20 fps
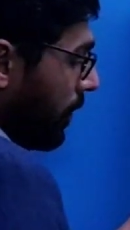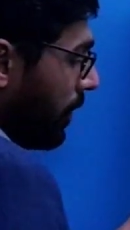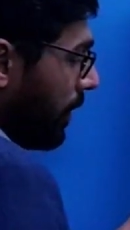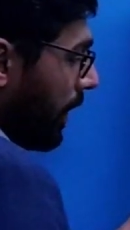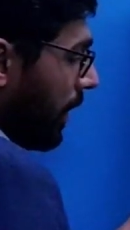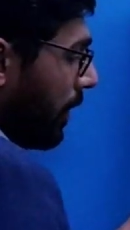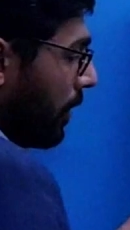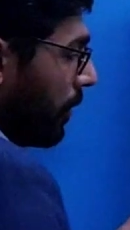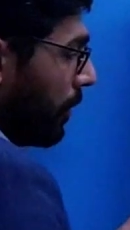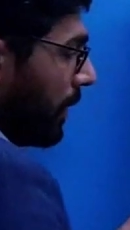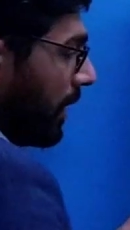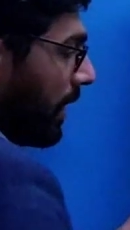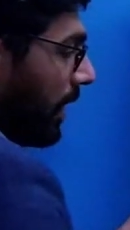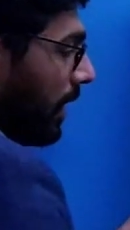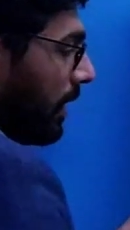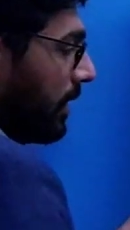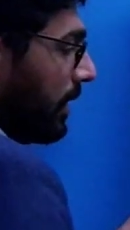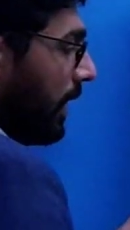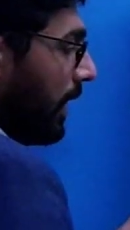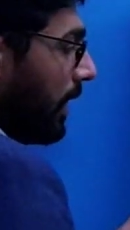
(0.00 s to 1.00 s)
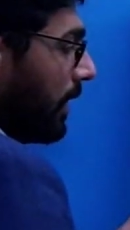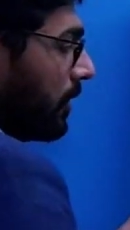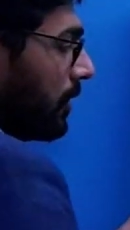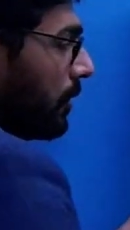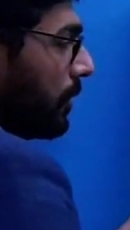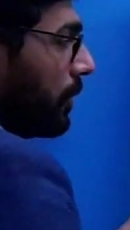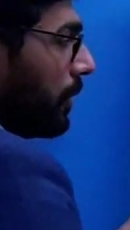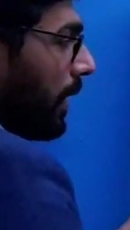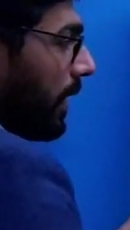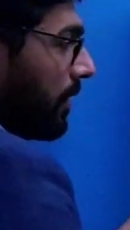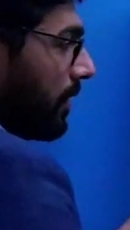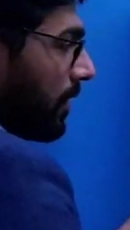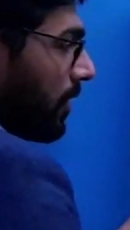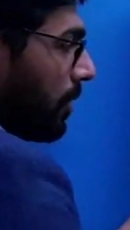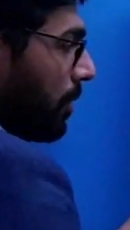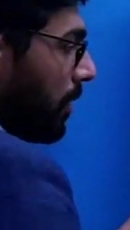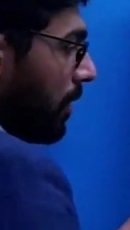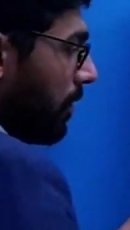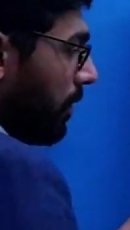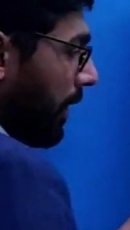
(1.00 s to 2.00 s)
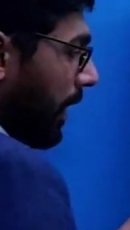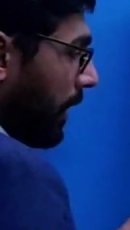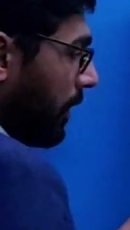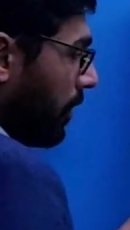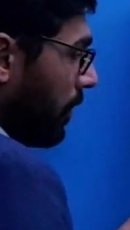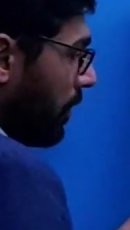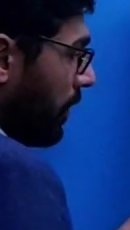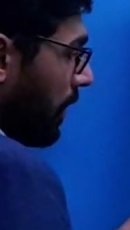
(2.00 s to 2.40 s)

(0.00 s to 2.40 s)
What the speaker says: that, we're going to take 2 as a common factor.